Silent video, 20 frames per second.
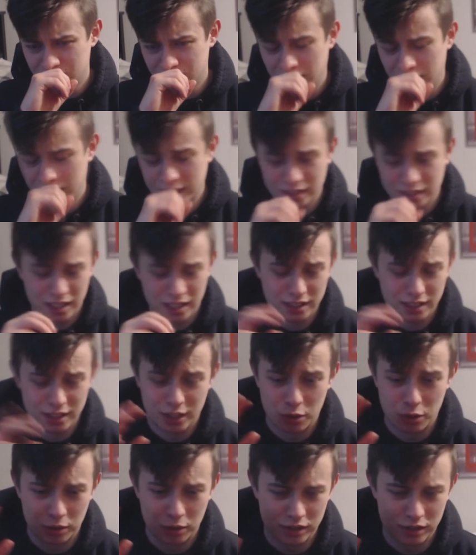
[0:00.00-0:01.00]
And I, you
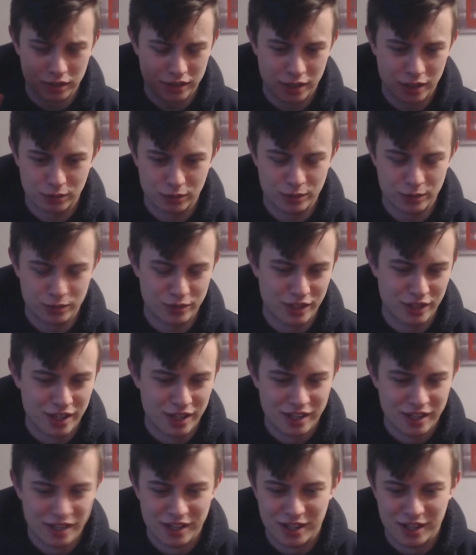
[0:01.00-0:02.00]
know, I'm going to sound
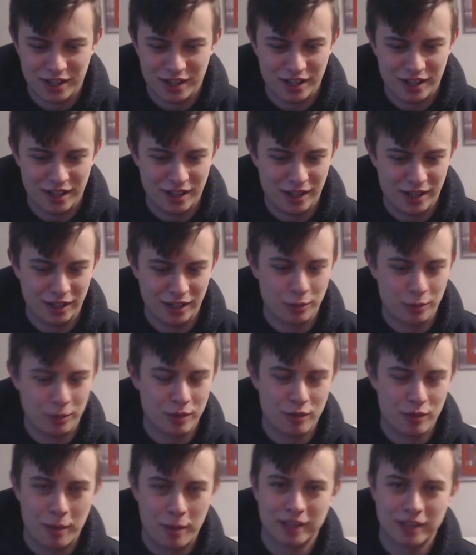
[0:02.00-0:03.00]
a little bit
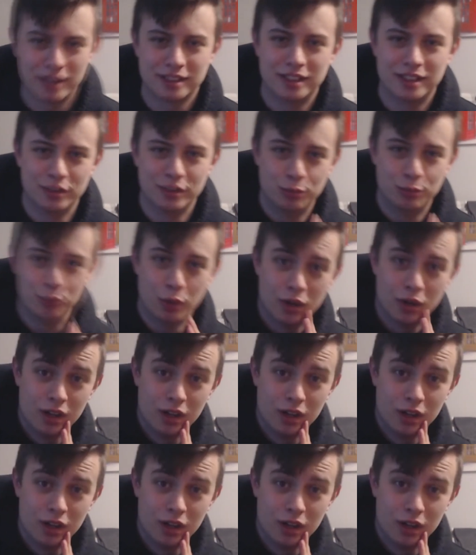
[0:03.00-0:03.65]
repetitive, but